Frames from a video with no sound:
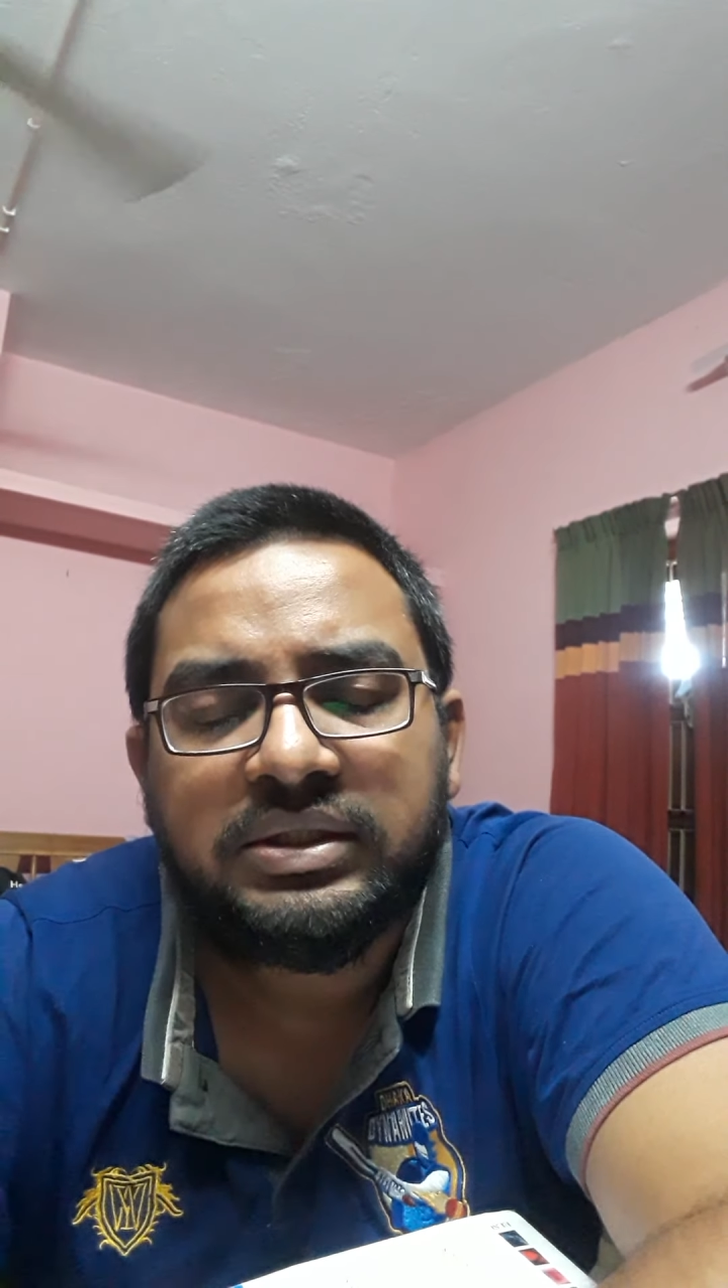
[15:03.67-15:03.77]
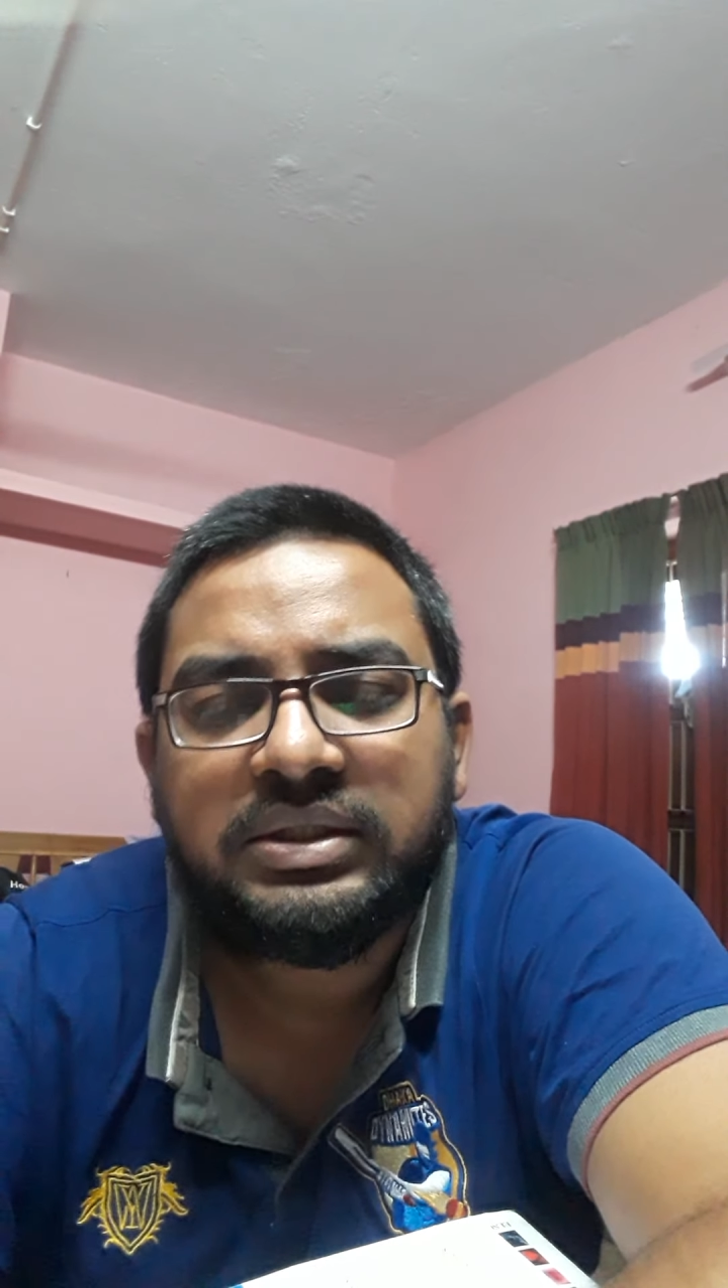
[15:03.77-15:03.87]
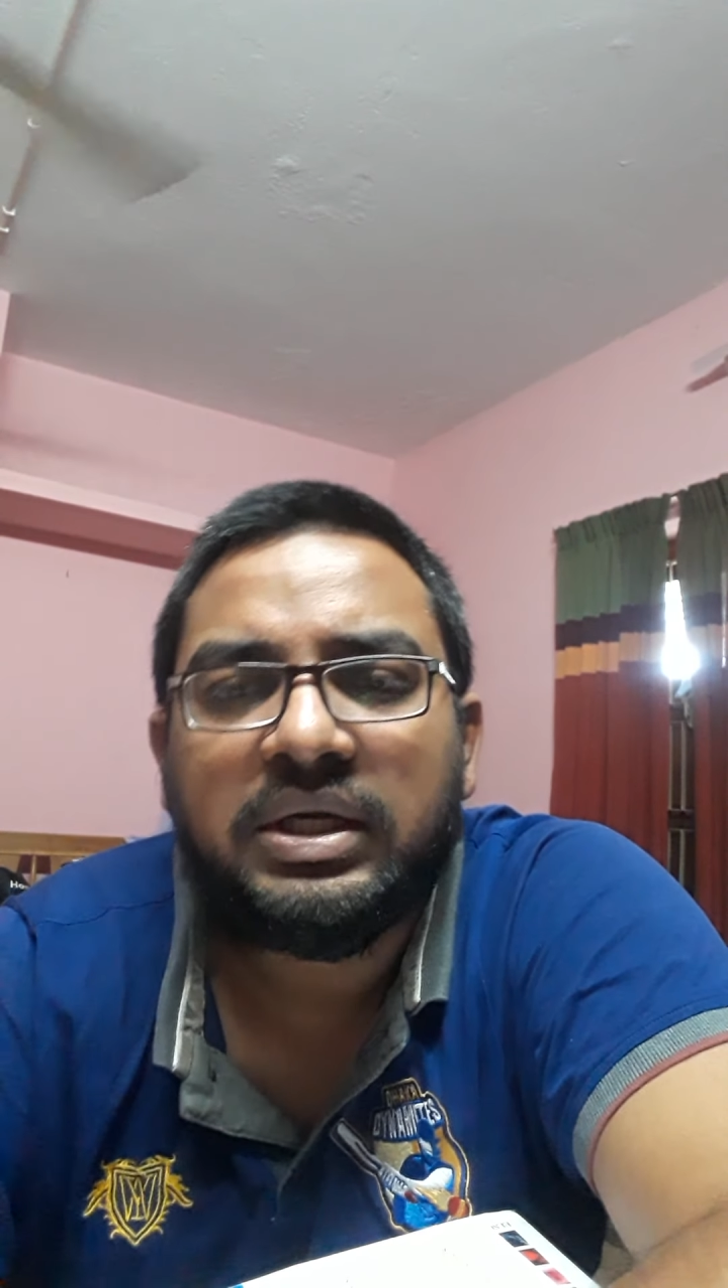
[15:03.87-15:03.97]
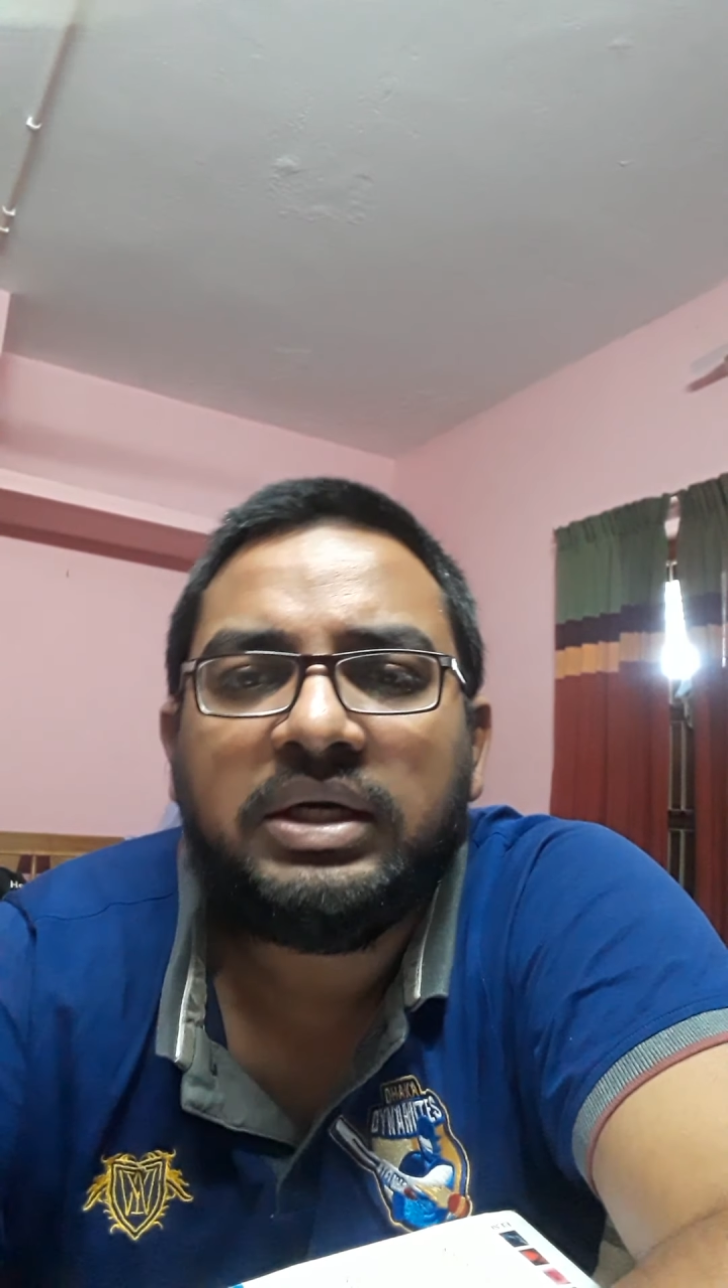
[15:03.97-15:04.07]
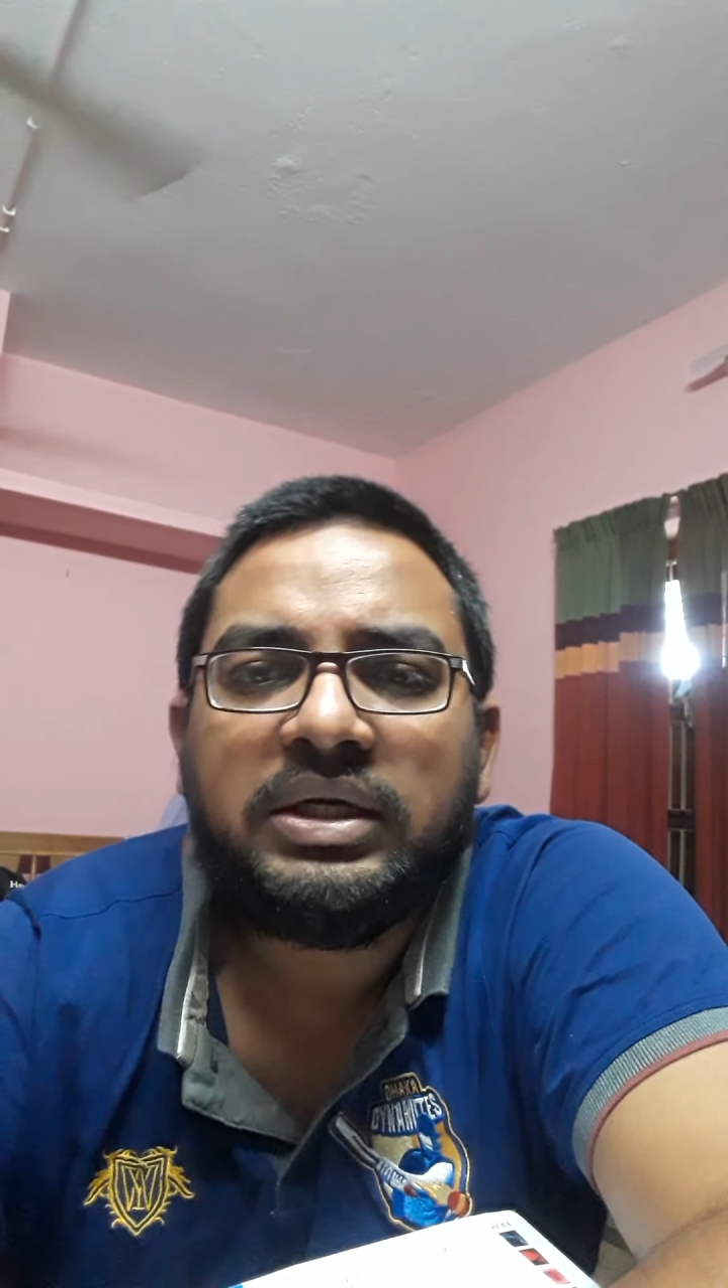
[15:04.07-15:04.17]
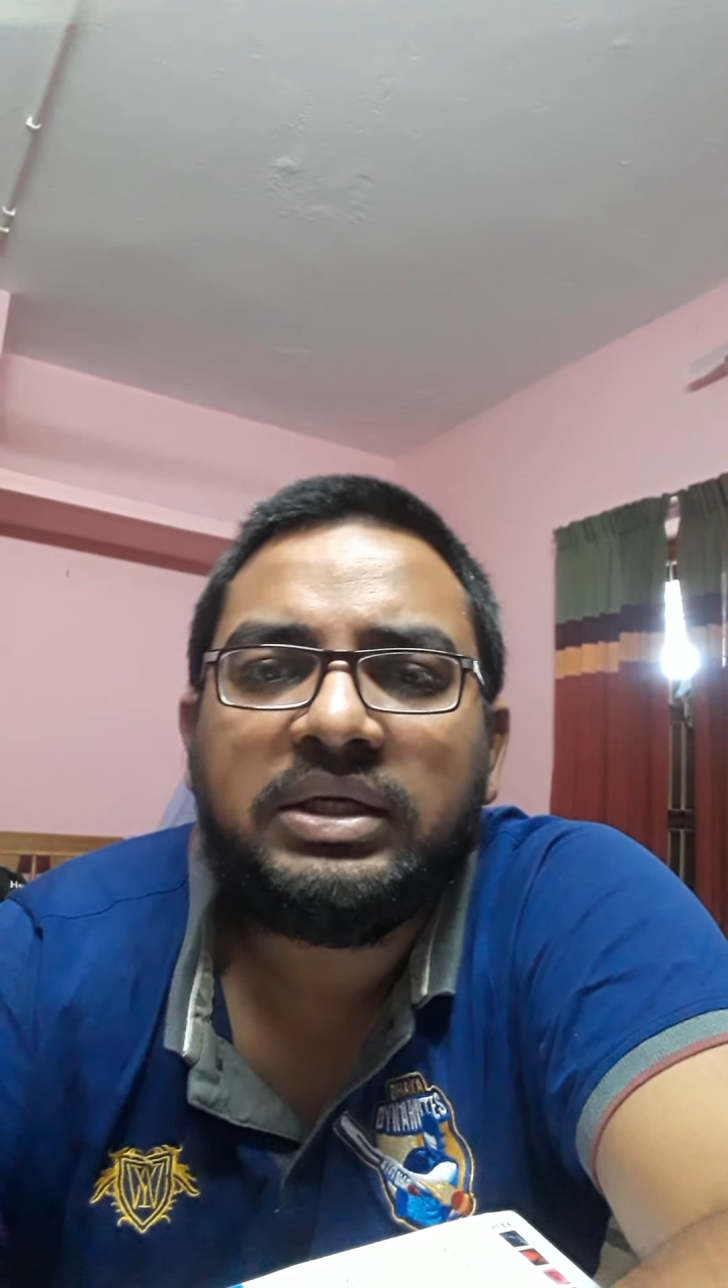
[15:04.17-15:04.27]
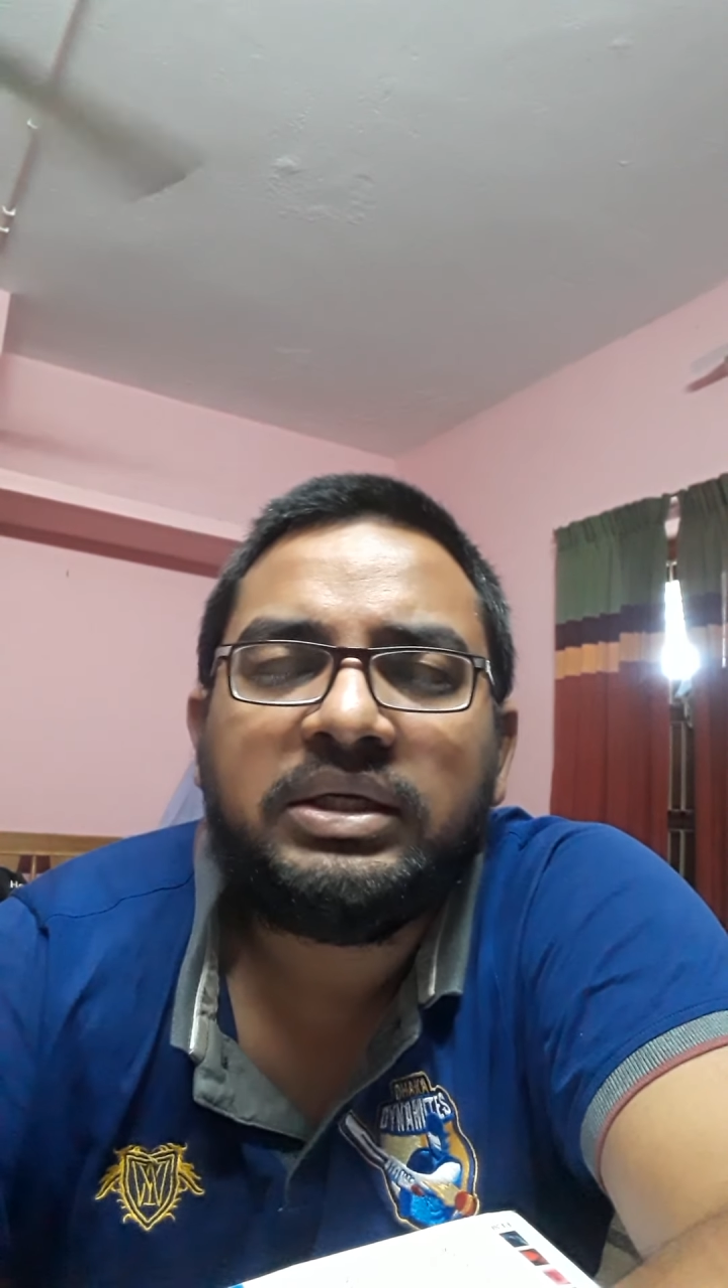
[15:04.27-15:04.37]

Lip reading: These cardiac